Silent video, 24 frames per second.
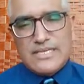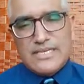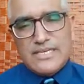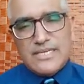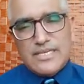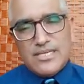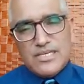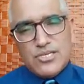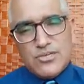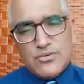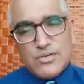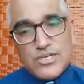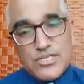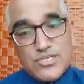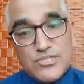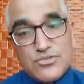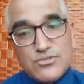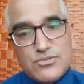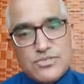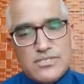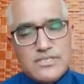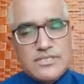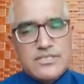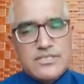
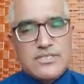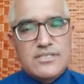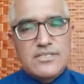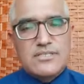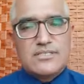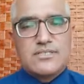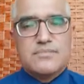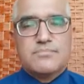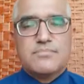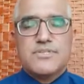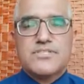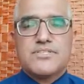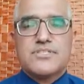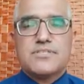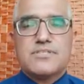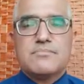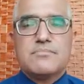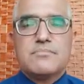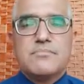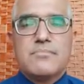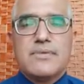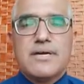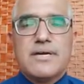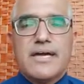Eventually the patient
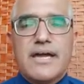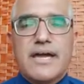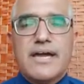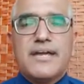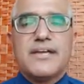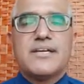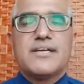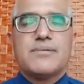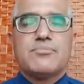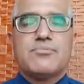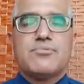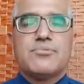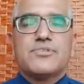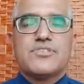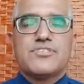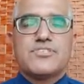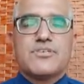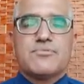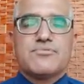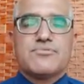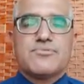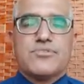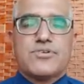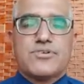may end up with
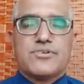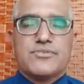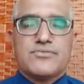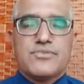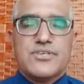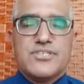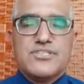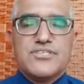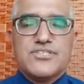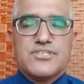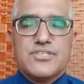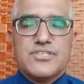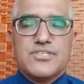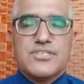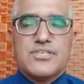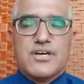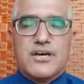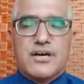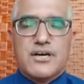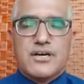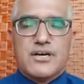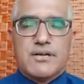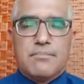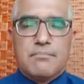some sort of injury
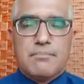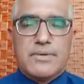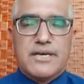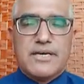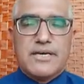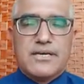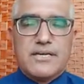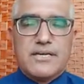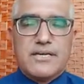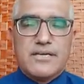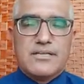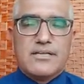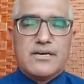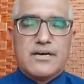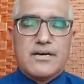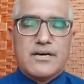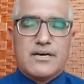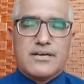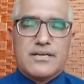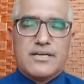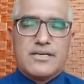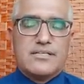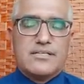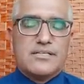or pain or
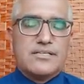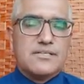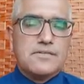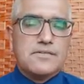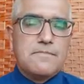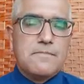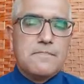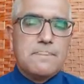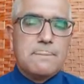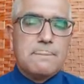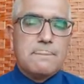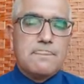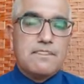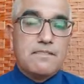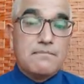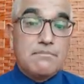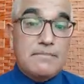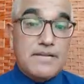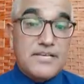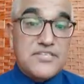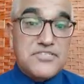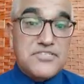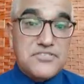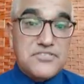any
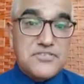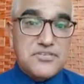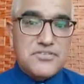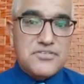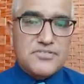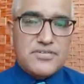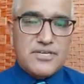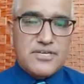blisters or